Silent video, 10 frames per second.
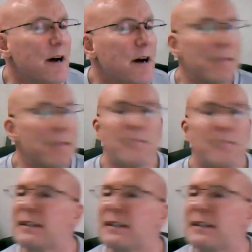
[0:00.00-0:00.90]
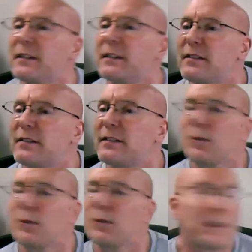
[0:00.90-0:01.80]
Um, let's see, it's
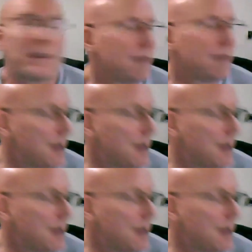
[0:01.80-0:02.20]
one twenty-seven.